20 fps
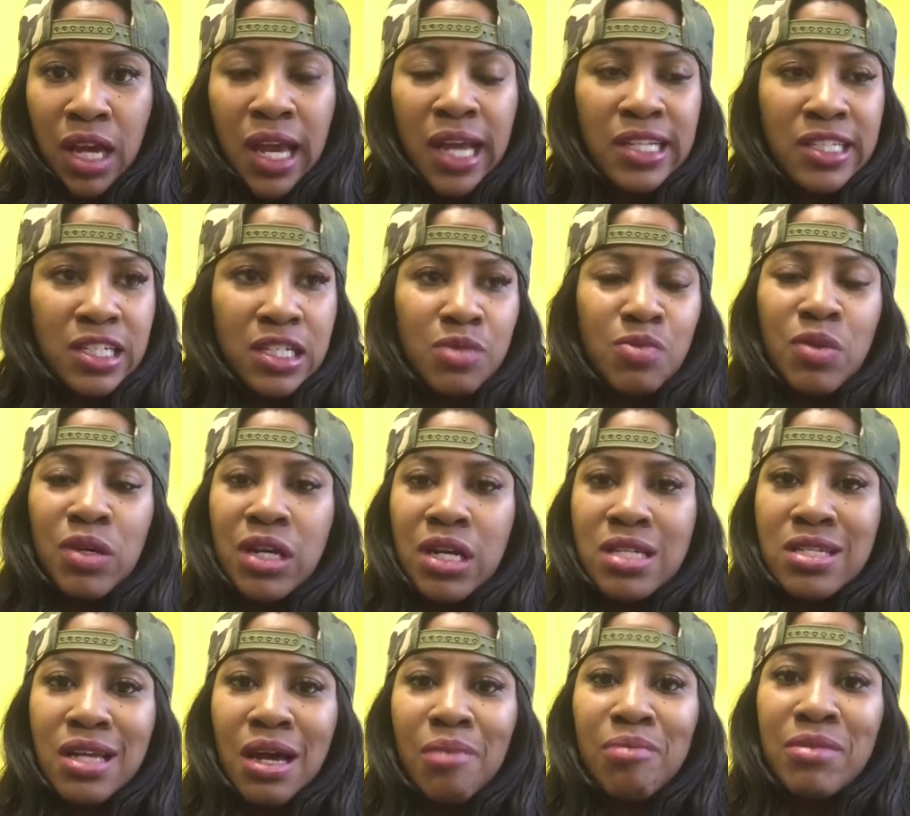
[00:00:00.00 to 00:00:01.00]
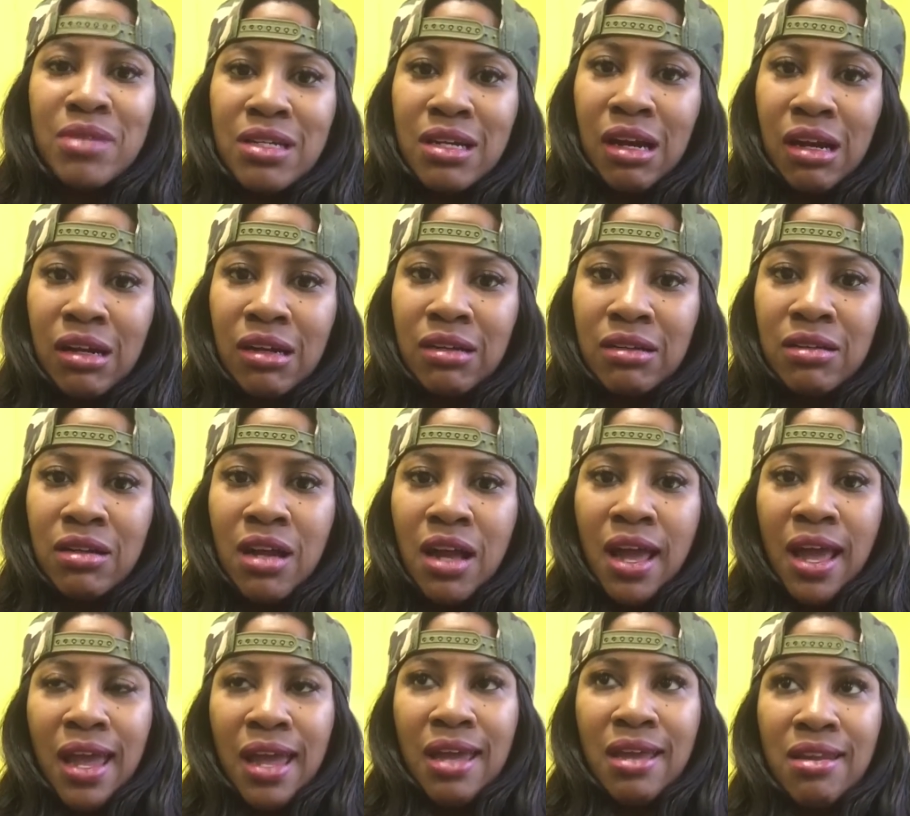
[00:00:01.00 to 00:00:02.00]
And just because I'm young
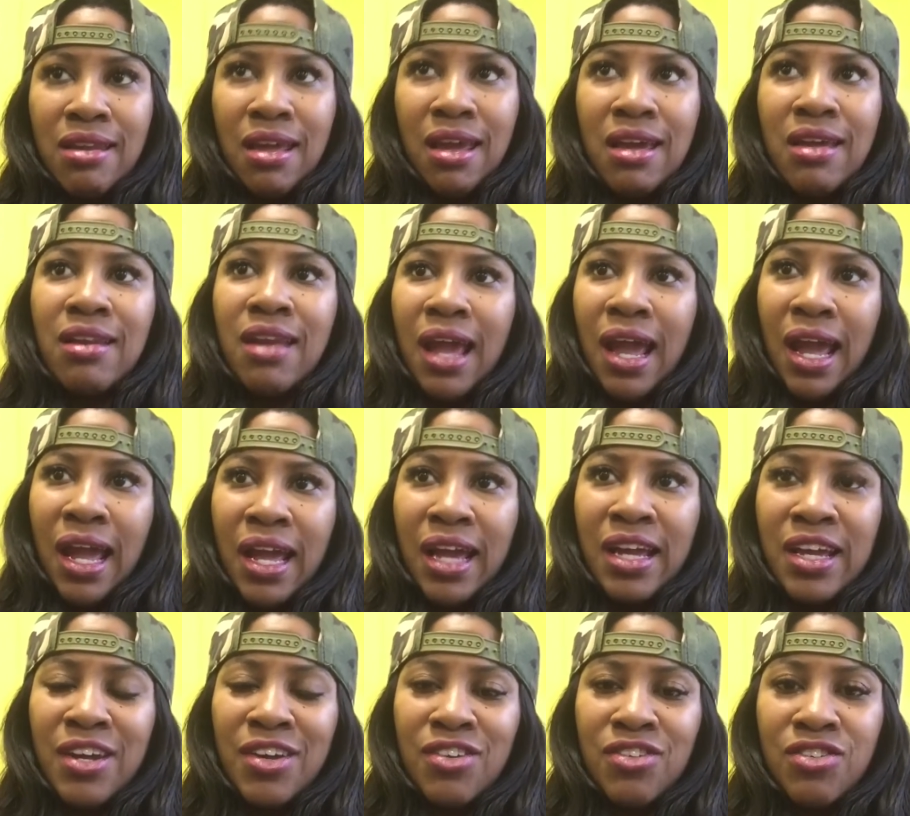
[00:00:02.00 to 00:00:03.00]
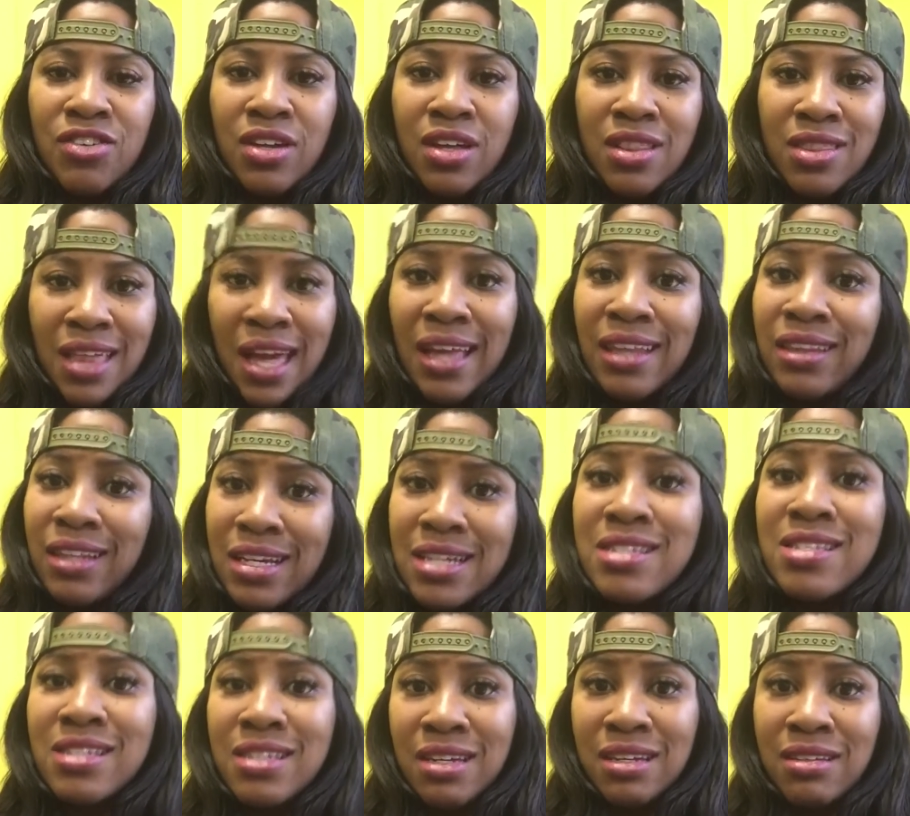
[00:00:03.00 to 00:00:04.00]
in age, they
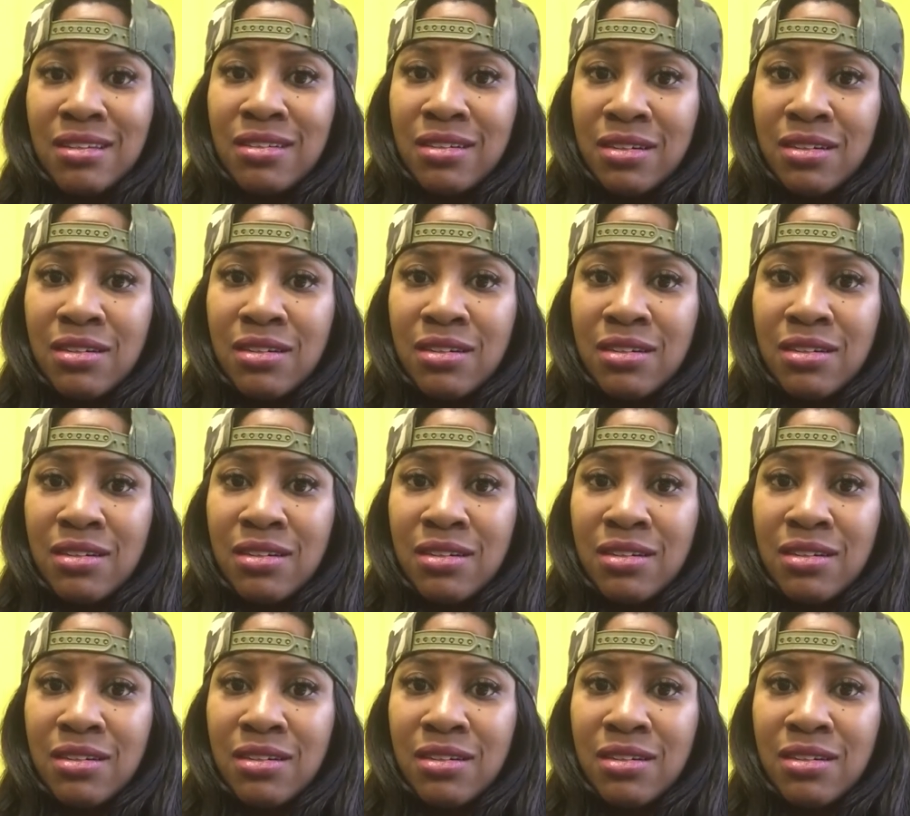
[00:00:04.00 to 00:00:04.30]
listen.